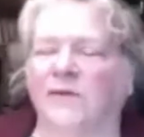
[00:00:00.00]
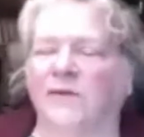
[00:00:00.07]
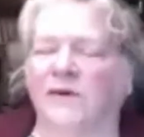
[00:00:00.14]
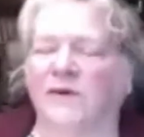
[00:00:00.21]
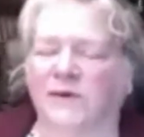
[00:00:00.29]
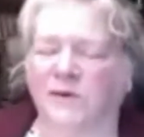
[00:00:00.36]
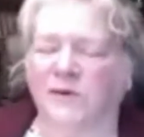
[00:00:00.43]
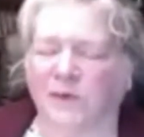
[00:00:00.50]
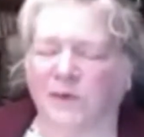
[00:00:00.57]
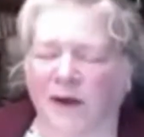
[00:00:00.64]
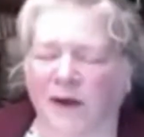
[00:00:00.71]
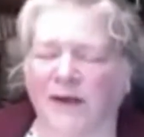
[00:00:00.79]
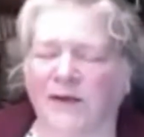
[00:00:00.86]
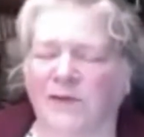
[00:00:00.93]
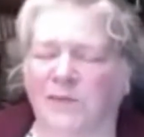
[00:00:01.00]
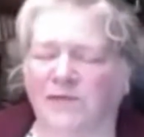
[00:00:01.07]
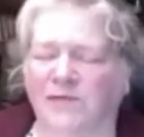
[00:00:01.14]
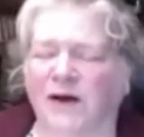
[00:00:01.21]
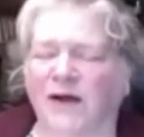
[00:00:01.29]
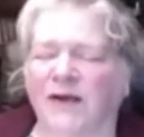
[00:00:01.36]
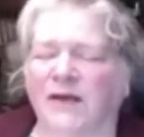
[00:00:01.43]
We're trying to
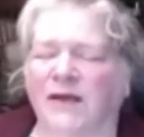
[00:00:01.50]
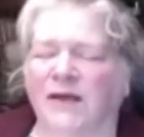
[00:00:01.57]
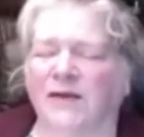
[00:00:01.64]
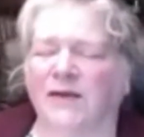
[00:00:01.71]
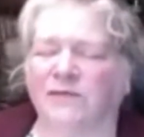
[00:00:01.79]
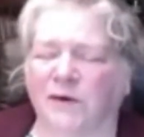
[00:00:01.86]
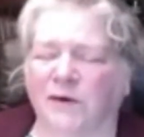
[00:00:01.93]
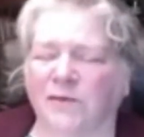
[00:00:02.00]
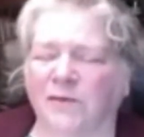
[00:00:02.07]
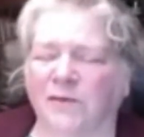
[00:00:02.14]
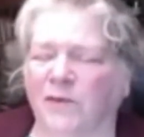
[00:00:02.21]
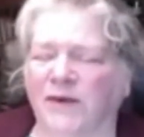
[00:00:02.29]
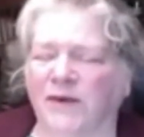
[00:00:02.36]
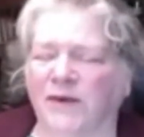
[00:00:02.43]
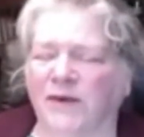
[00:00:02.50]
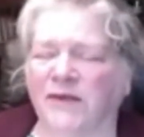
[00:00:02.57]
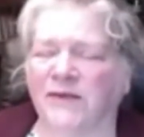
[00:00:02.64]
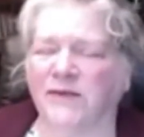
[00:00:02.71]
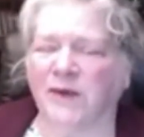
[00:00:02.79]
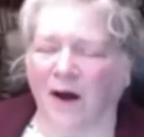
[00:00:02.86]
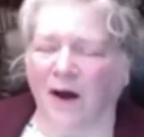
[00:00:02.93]
provide a forum where we can
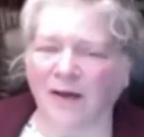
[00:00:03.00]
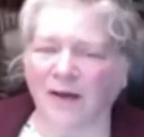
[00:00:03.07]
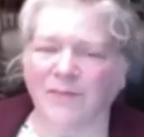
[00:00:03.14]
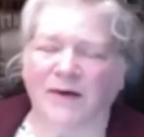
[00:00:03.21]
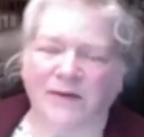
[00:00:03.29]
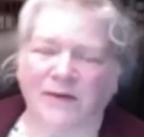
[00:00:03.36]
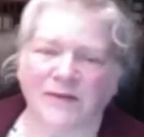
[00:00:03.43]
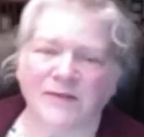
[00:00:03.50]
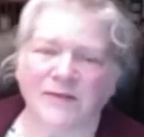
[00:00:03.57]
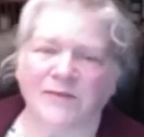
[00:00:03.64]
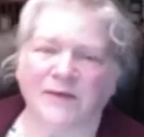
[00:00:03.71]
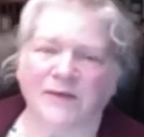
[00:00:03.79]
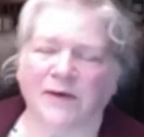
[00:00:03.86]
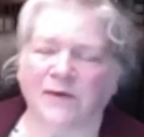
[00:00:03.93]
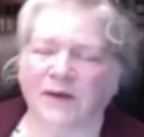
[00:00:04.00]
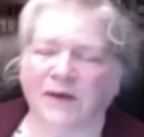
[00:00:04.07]
talk about this without